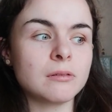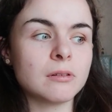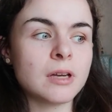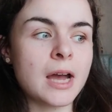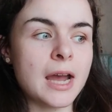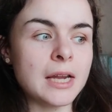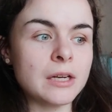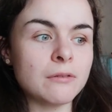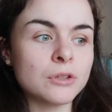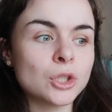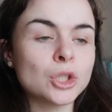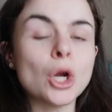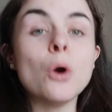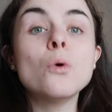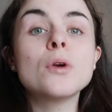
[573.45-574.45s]
kind of
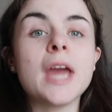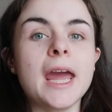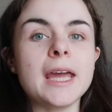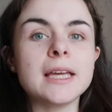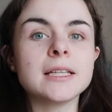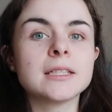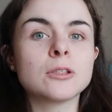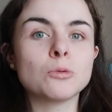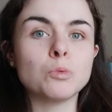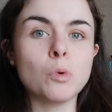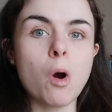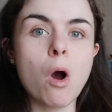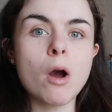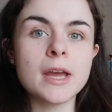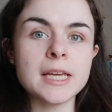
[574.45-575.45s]
showcased what